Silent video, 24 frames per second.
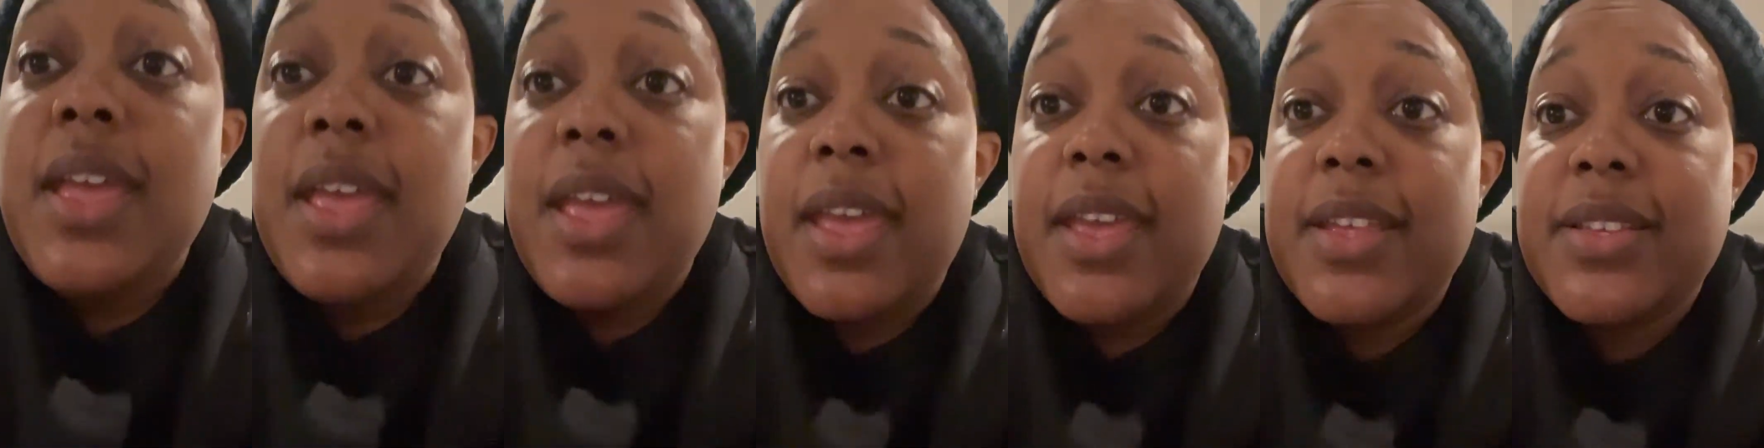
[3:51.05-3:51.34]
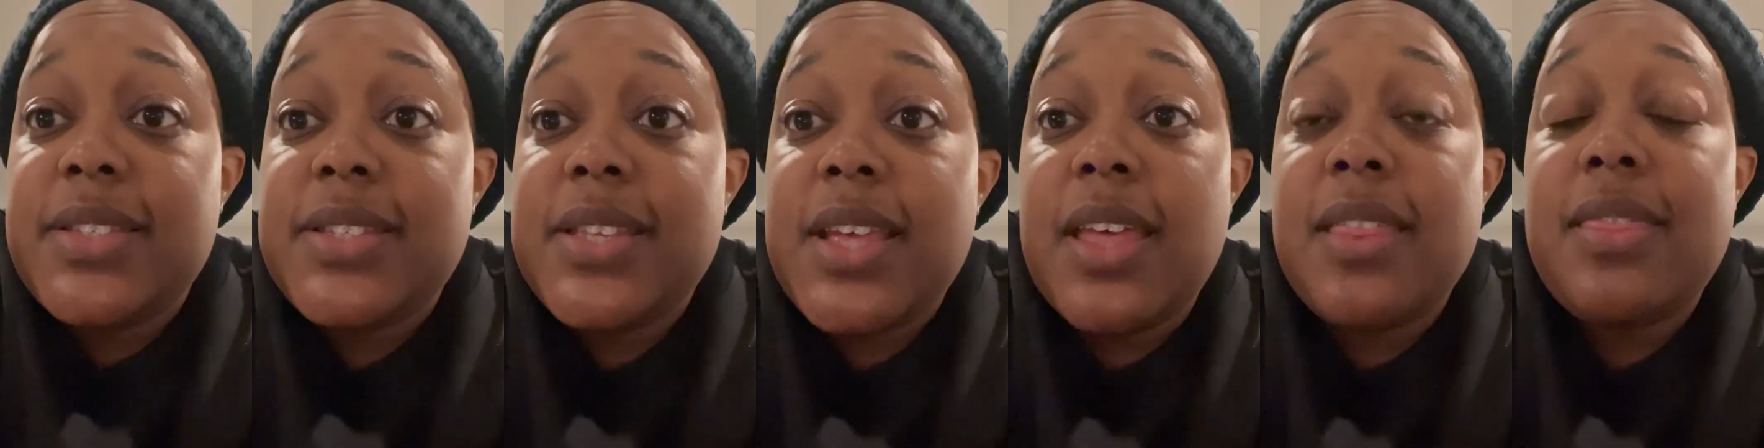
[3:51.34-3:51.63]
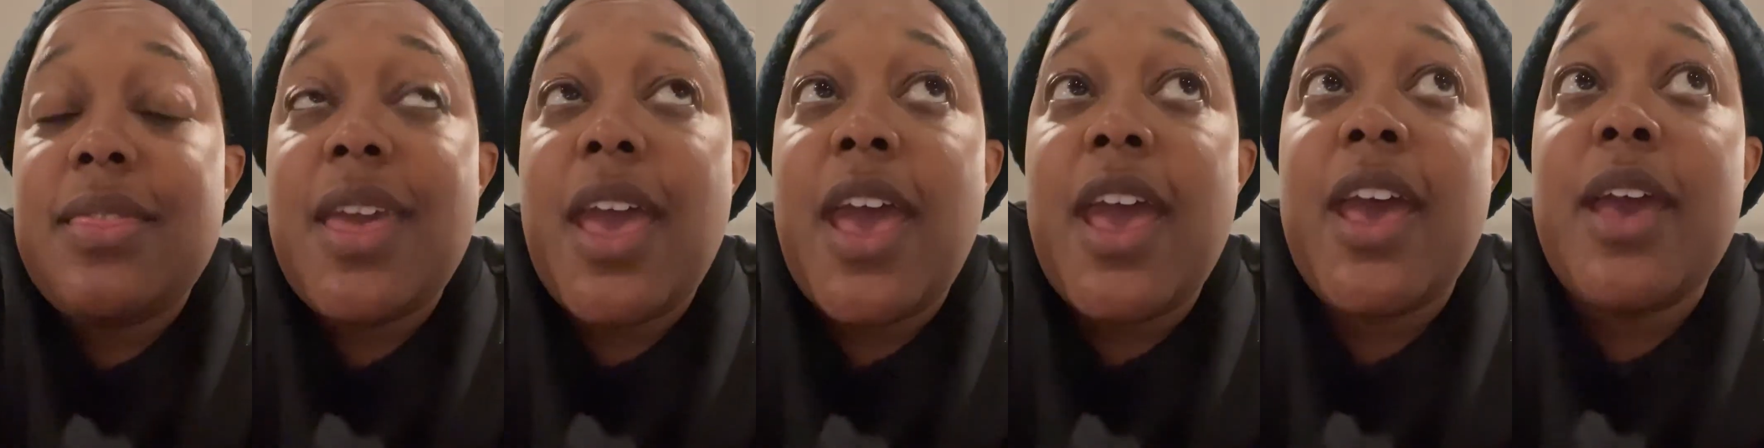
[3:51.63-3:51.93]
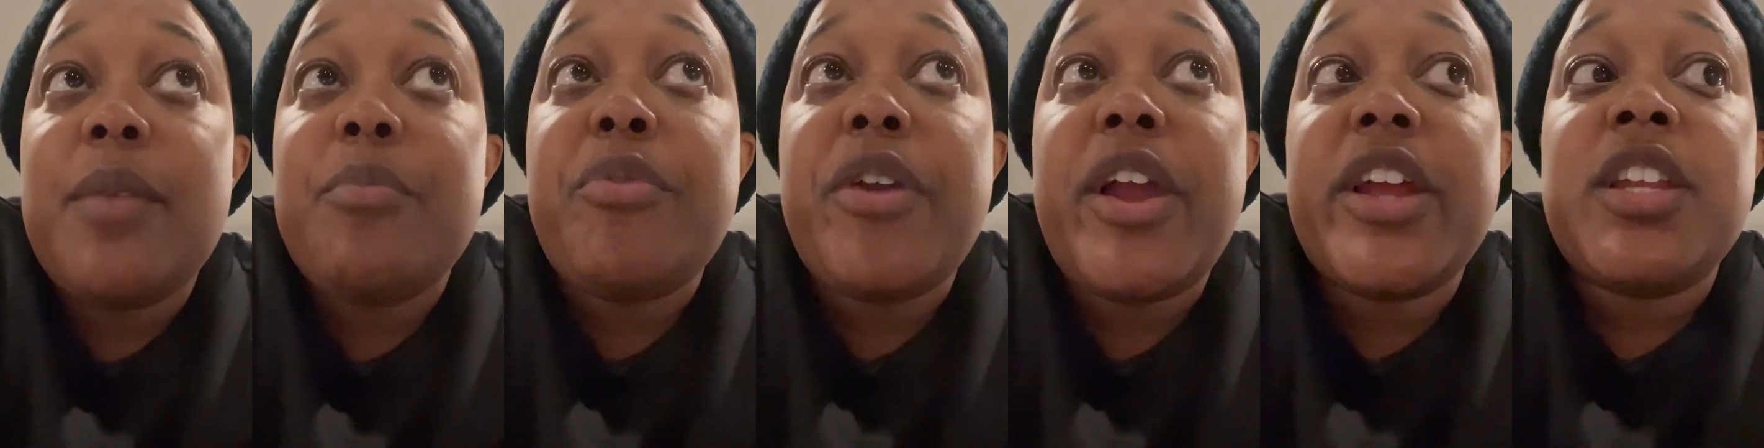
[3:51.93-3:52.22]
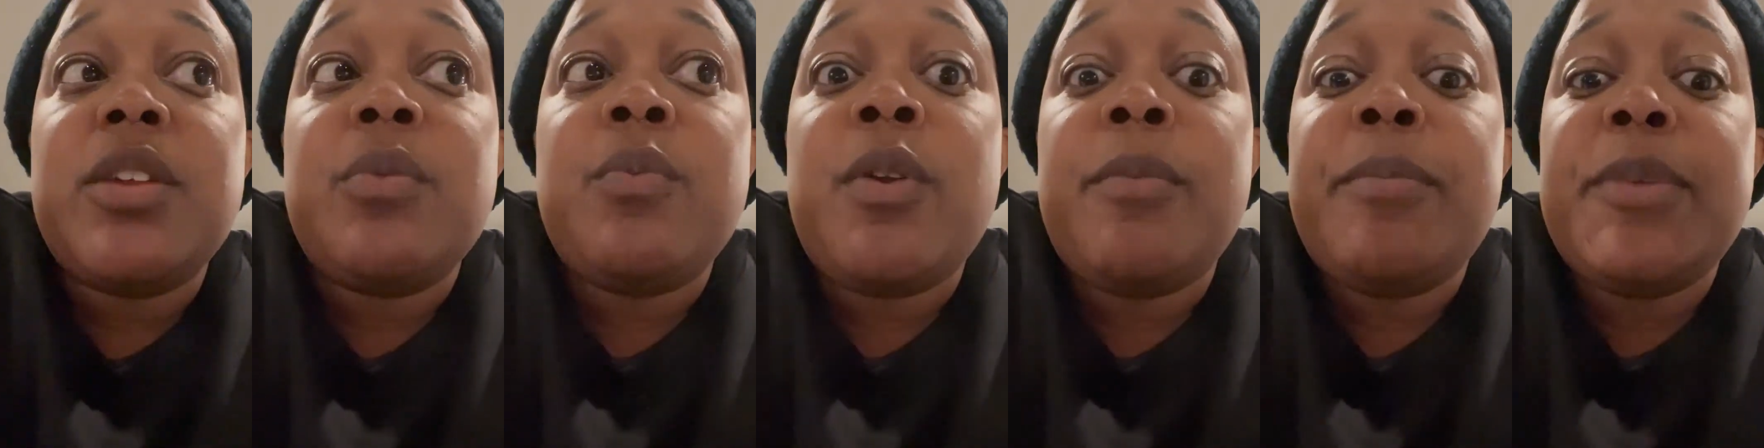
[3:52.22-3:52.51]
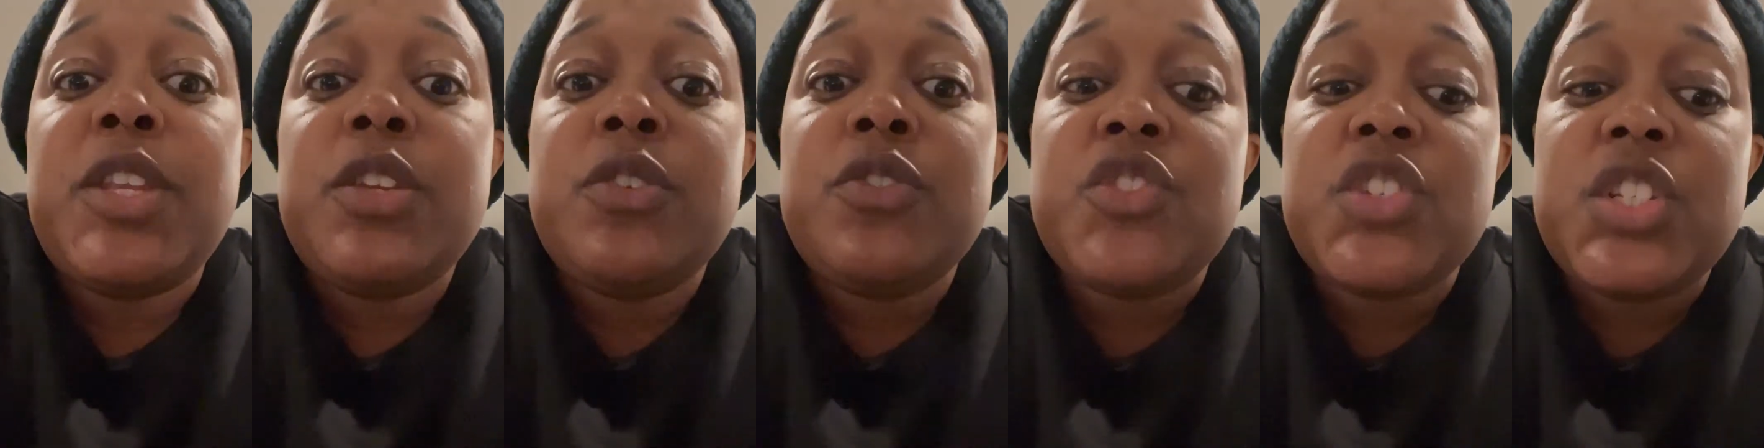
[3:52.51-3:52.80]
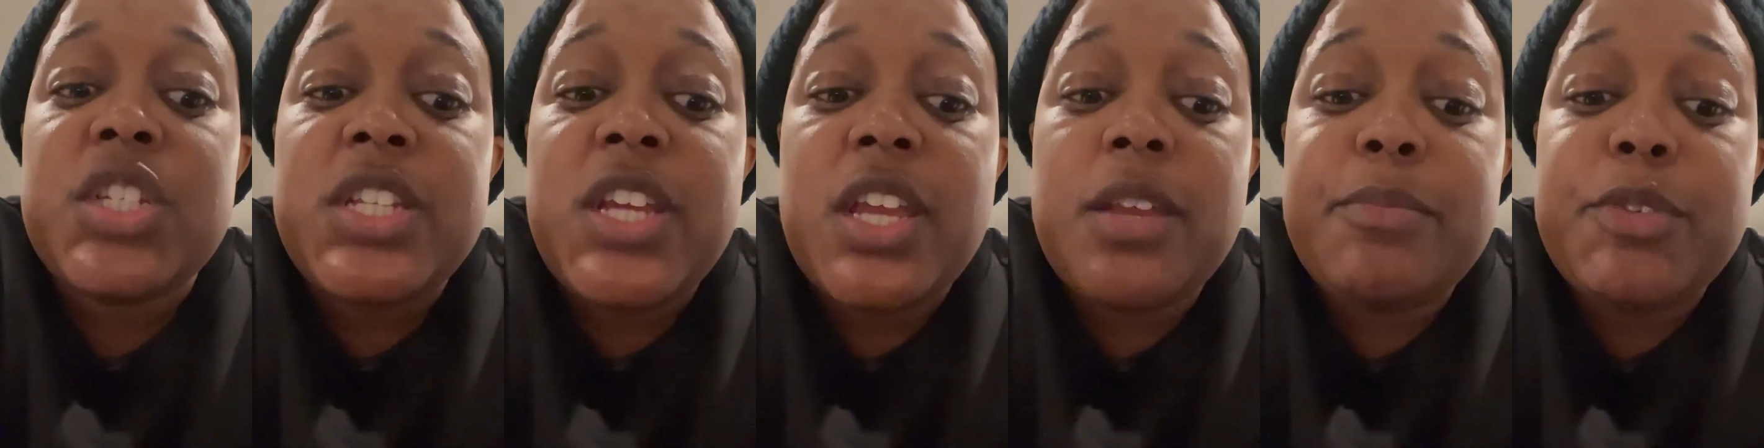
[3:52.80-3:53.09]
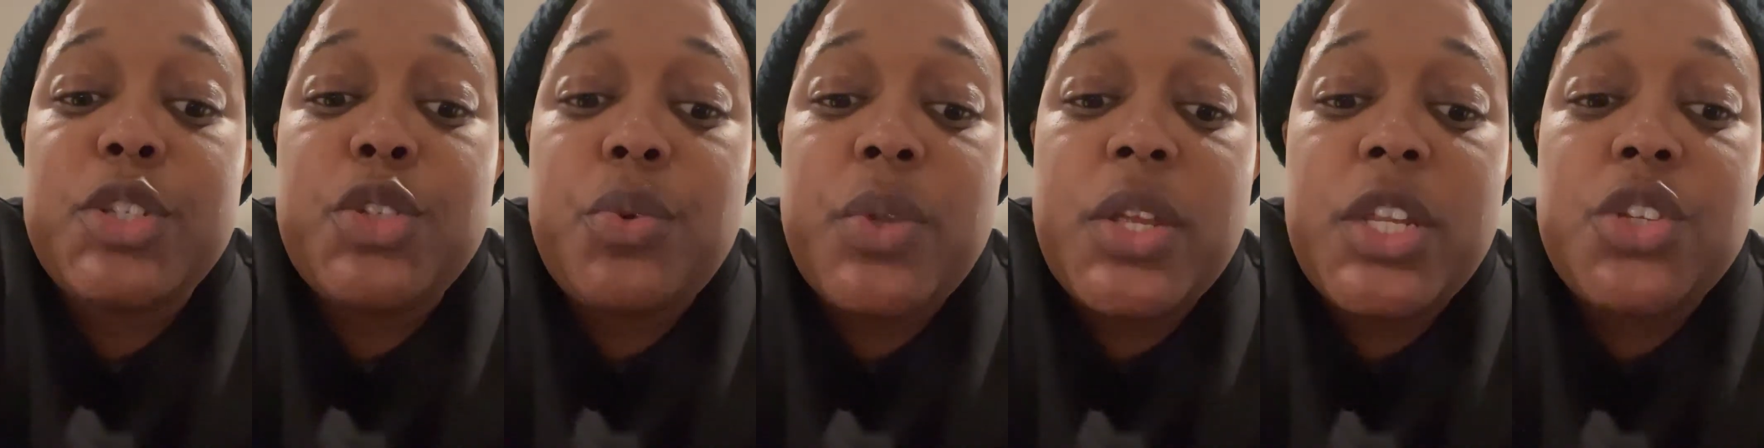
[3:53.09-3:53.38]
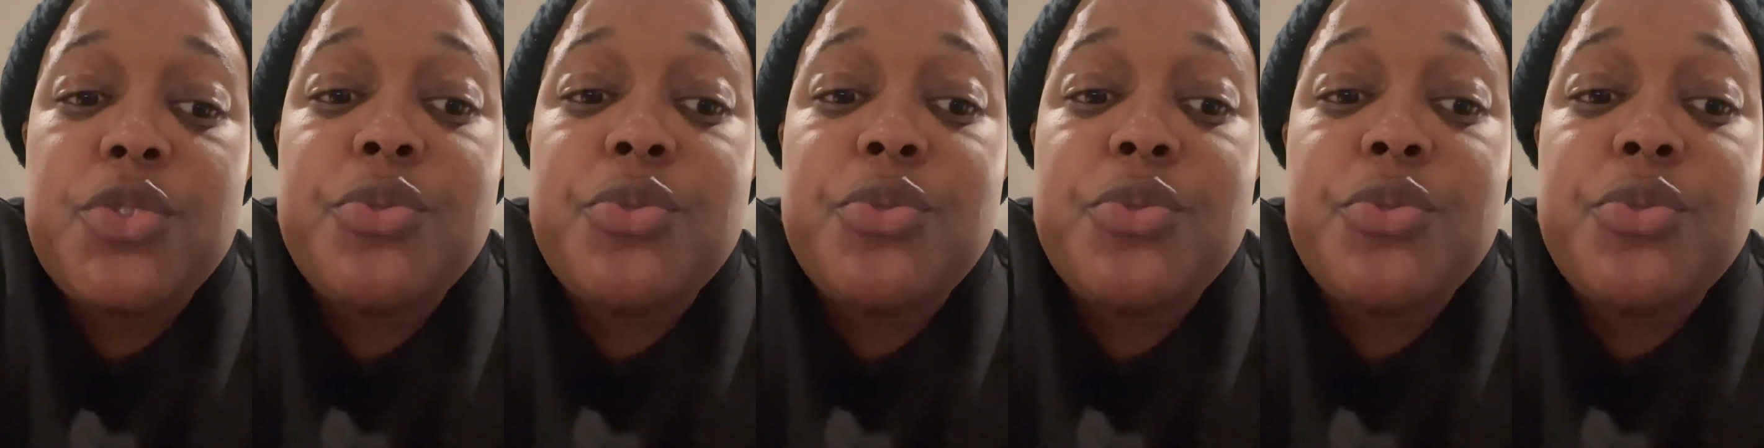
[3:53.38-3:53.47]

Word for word: it said that pregnant women usually take between